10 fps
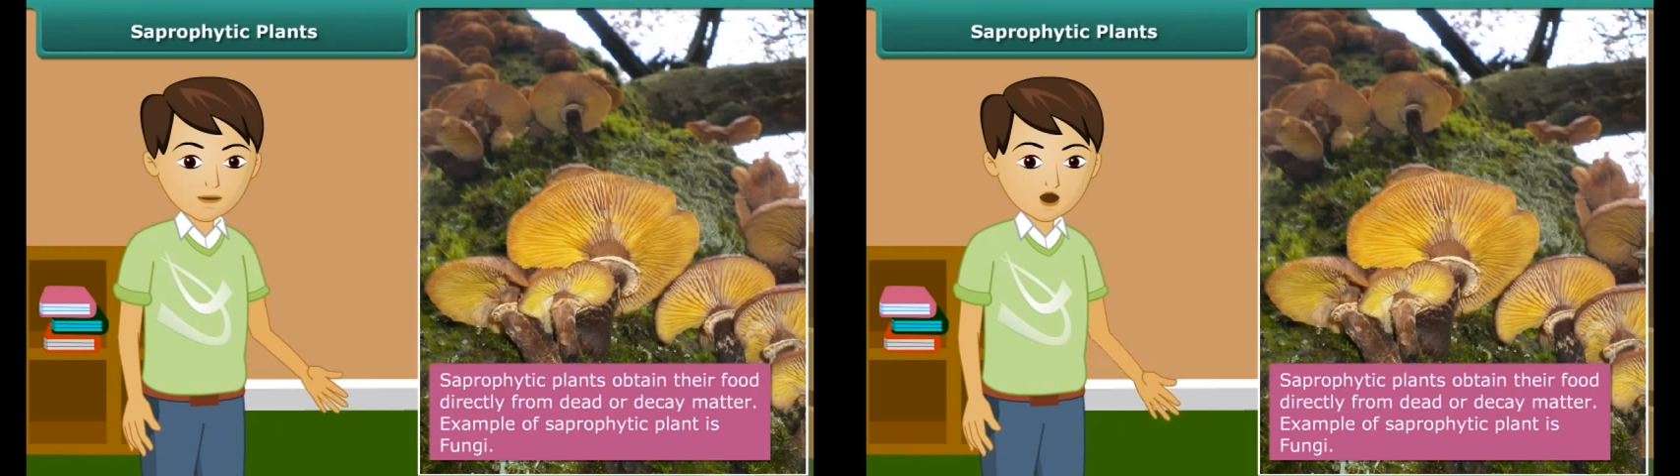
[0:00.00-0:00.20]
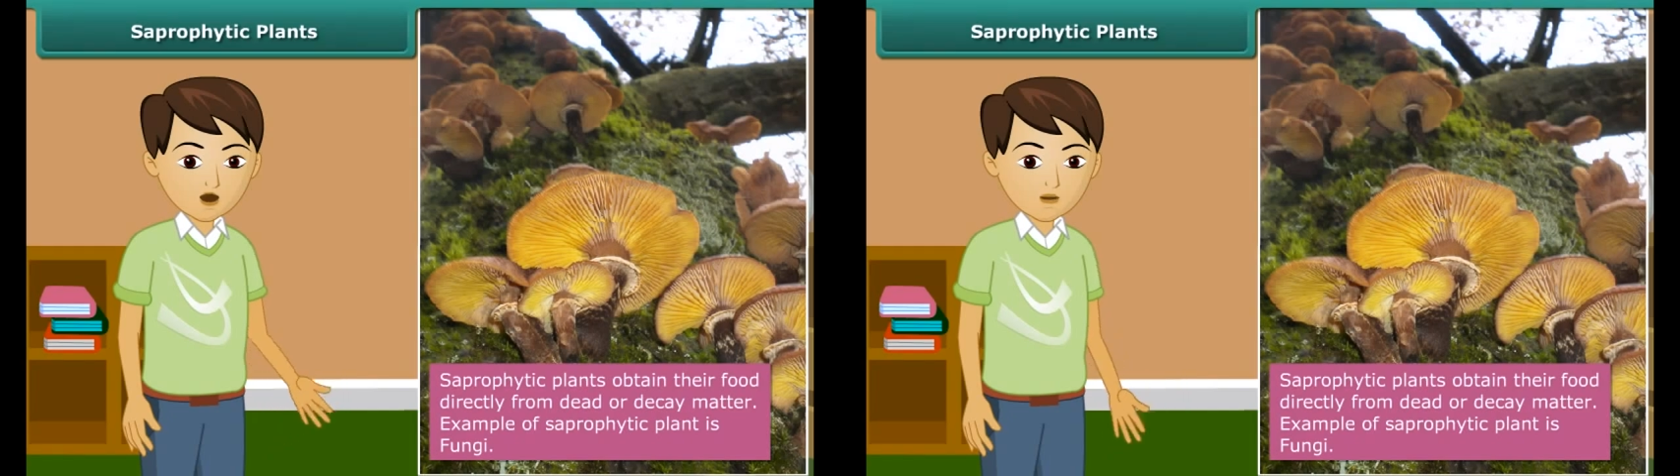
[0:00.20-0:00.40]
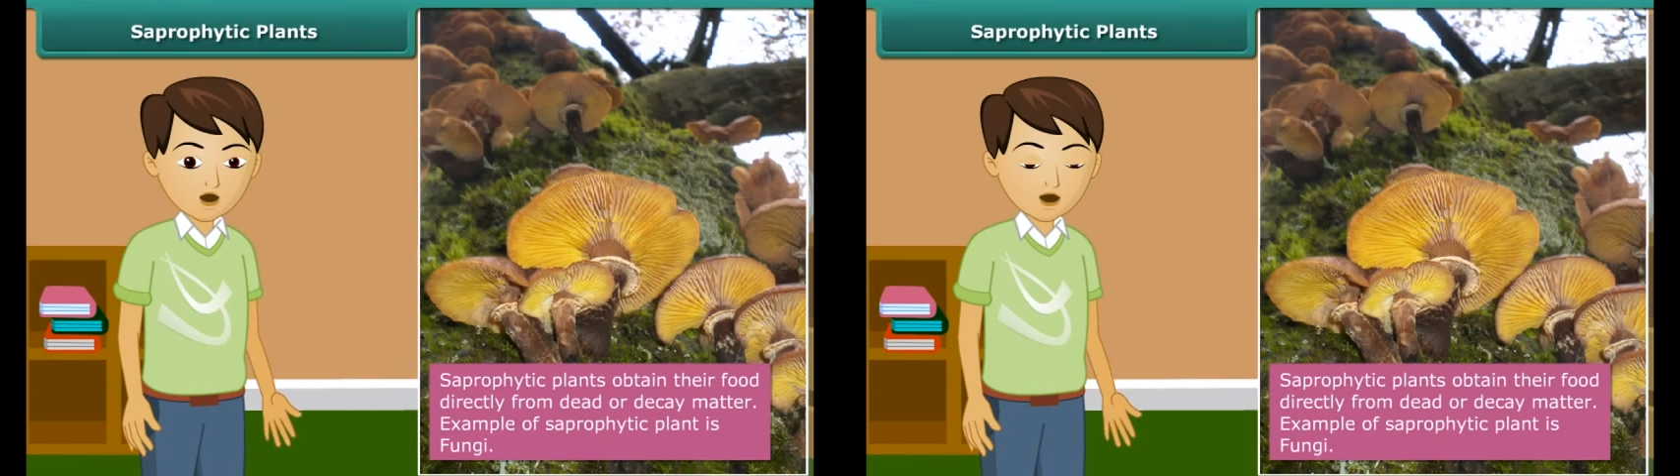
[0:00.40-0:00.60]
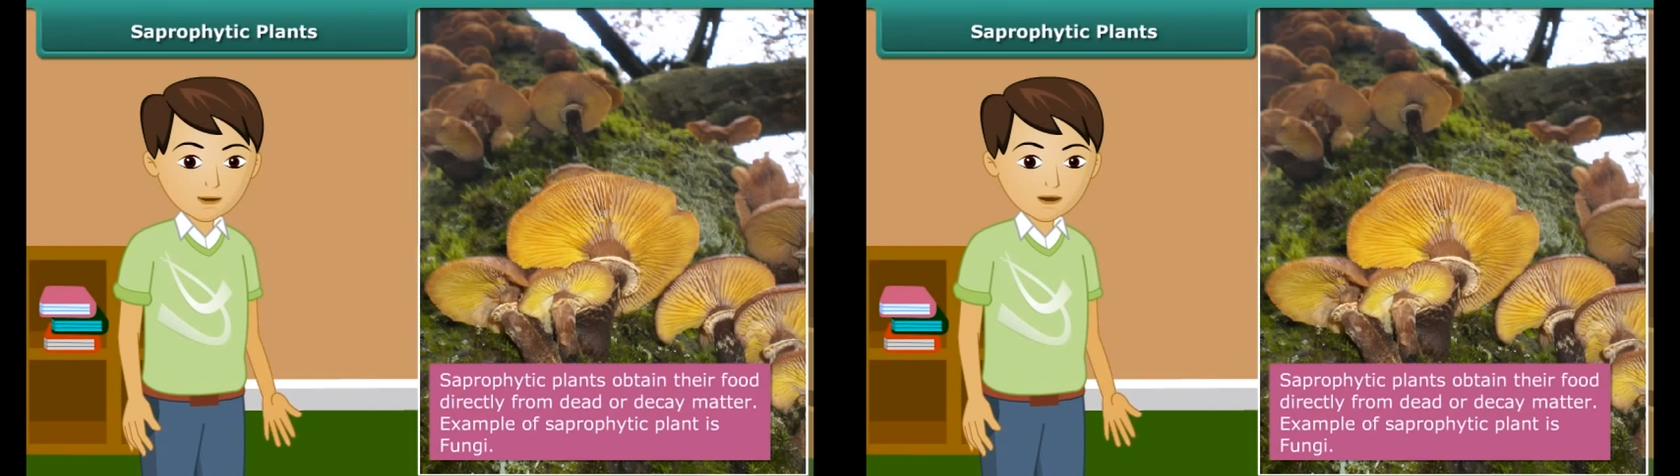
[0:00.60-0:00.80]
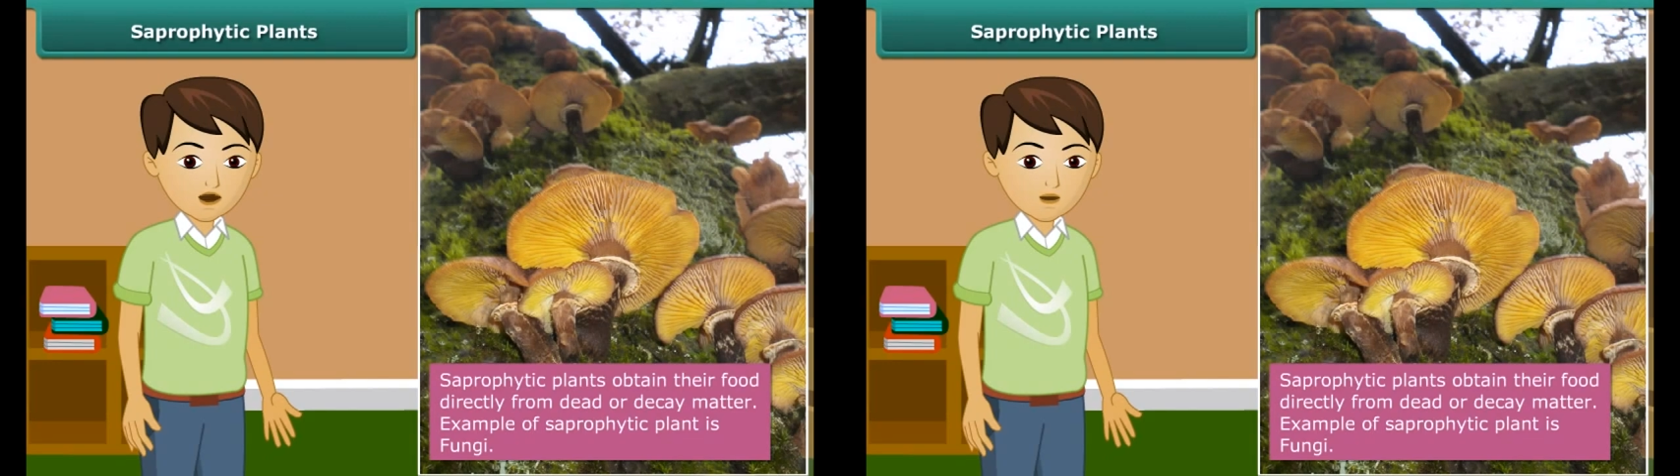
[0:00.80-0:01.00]
This
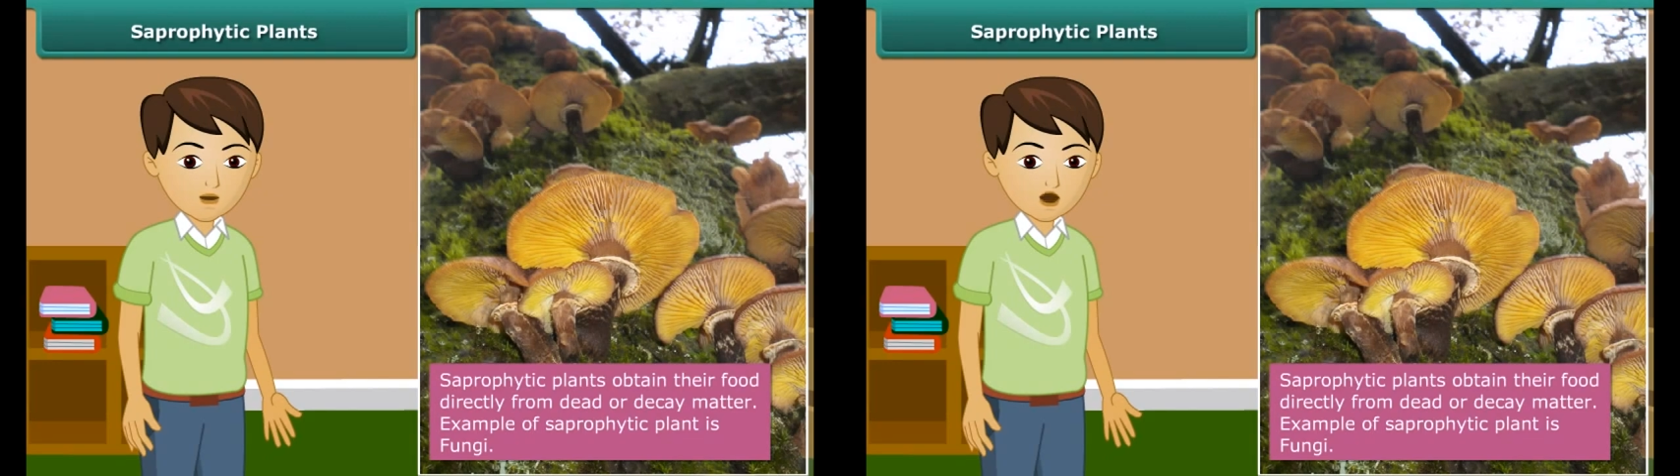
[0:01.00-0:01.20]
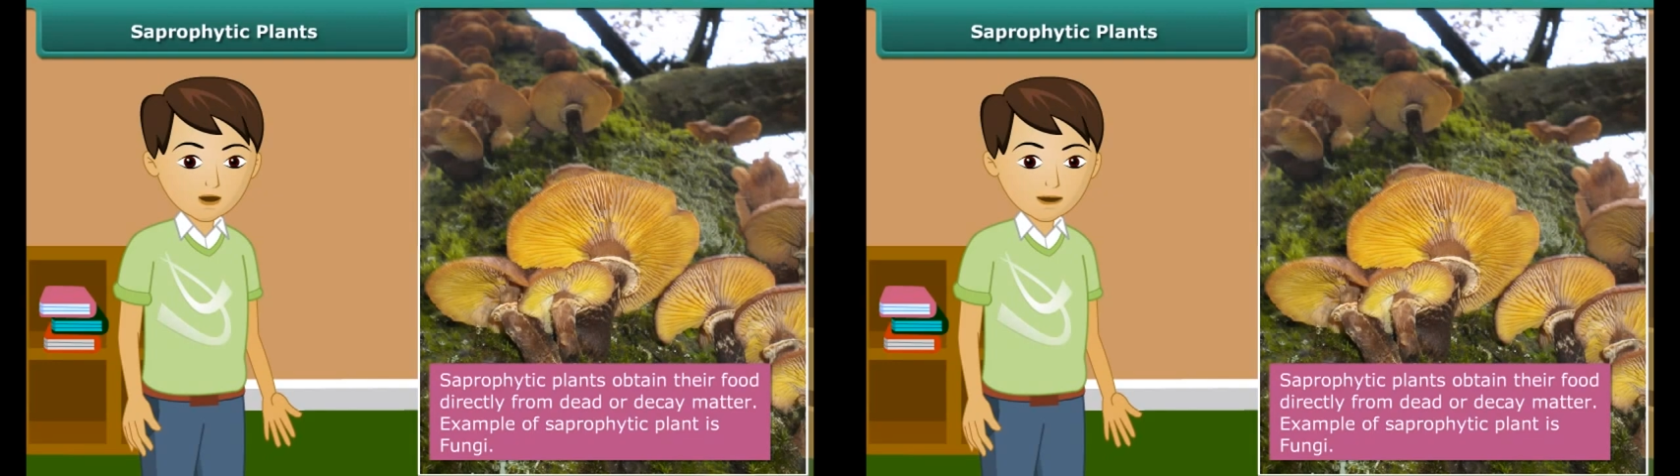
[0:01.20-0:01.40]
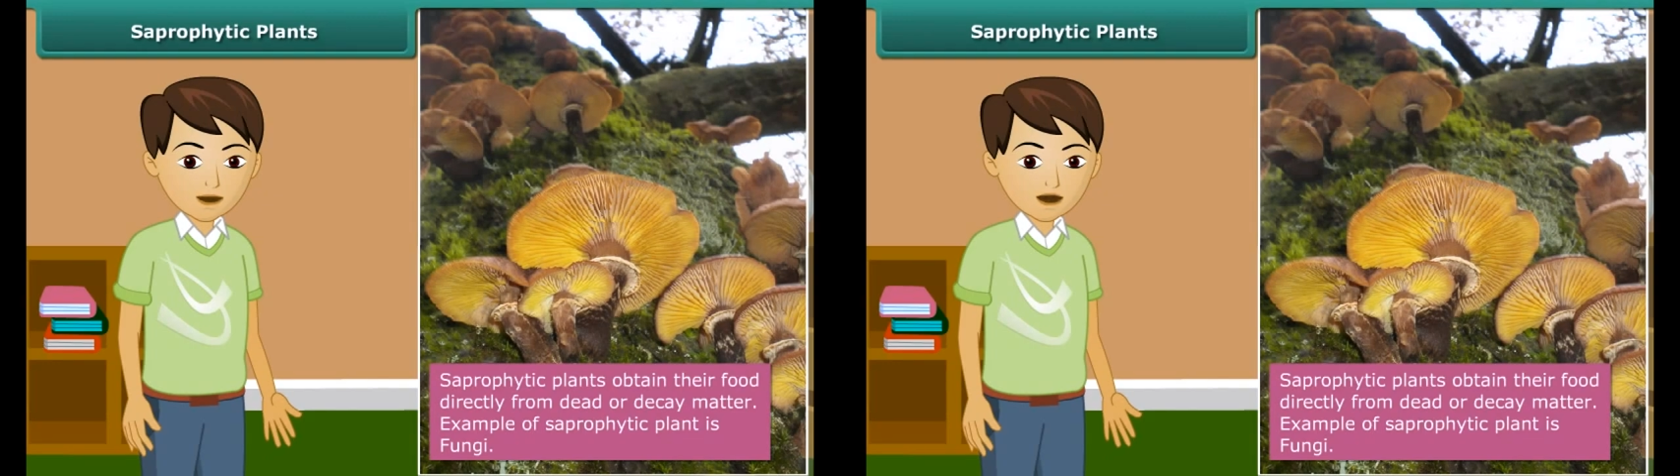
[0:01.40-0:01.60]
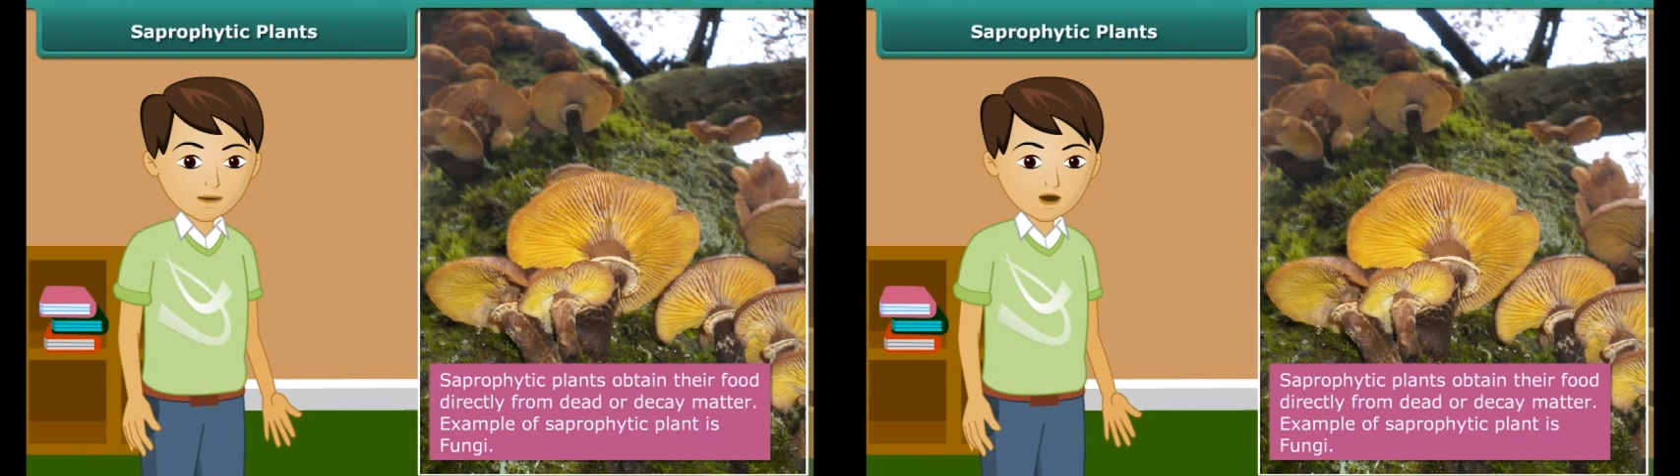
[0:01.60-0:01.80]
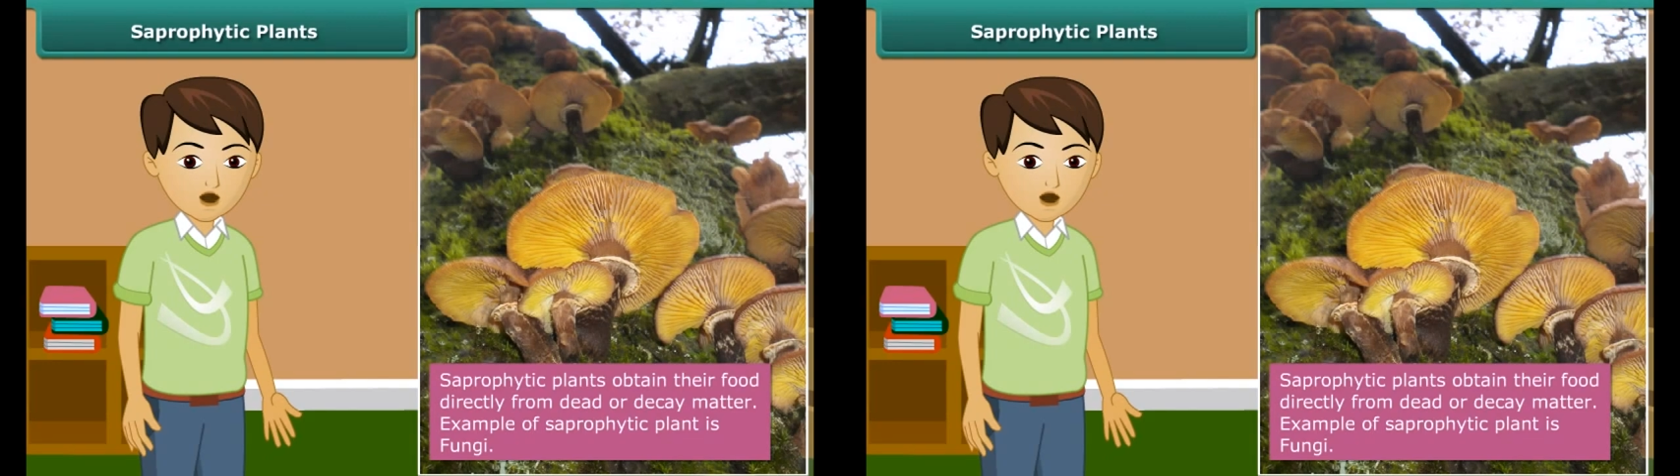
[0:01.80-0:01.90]
mode of nutrition,